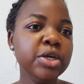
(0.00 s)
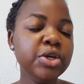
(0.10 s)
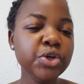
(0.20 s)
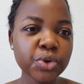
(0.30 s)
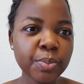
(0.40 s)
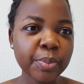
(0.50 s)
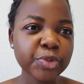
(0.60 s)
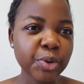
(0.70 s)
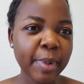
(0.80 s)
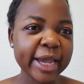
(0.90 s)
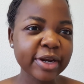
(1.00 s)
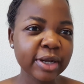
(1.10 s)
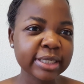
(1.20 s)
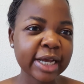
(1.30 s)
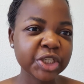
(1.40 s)
you might
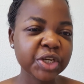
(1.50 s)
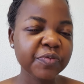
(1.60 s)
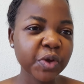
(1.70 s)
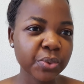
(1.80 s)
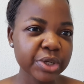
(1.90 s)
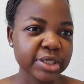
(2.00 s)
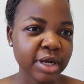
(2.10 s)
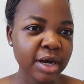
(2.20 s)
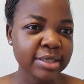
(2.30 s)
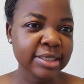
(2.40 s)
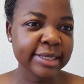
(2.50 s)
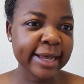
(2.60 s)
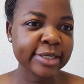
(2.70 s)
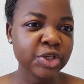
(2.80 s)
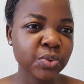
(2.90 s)
not achieve the results
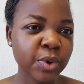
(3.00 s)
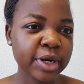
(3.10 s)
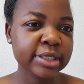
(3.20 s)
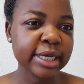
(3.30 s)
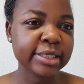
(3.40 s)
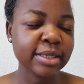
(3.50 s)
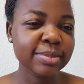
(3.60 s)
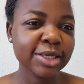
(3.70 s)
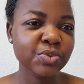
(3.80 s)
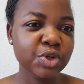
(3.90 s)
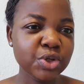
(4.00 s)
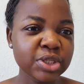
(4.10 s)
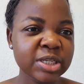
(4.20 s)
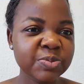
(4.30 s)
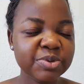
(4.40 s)
that you want. And sometimes we use
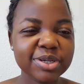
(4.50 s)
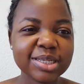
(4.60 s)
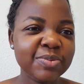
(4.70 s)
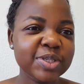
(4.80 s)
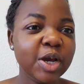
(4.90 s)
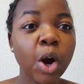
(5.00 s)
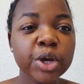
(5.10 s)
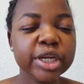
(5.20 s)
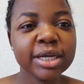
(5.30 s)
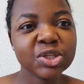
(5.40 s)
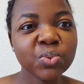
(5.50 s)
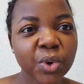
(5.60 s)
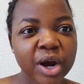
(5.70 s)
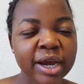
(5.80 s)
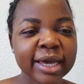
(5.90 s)
these products and we say, oh, it doesn't
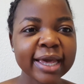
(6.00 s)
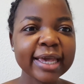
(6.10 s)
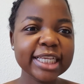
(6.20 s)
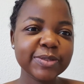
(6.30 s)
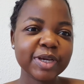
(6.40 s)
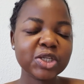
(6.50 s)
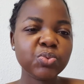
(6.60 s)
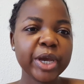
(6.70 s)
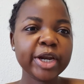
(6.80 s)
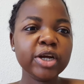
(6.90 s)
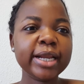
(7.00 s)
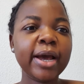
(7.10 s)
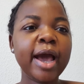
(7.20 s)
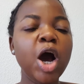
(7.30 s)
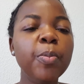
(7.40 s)
work. It's because we are not
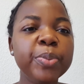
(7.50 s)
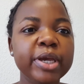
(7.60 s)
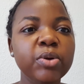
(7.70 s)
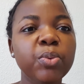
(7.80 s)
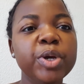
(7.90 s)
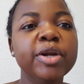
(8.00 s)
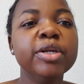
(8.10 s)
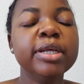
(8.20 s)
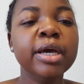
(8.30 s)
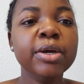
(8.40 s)
helping, or we are not